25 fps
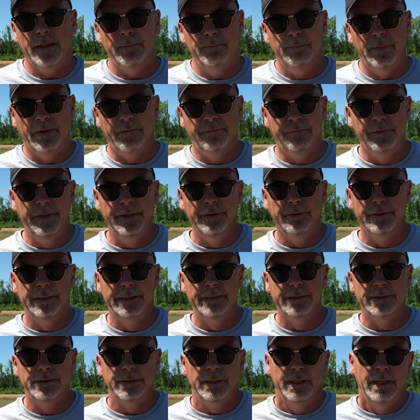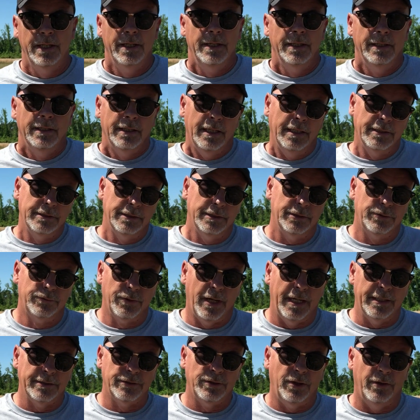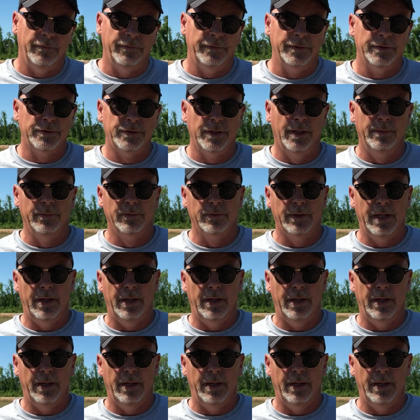My fear is, as it dries off in the summer,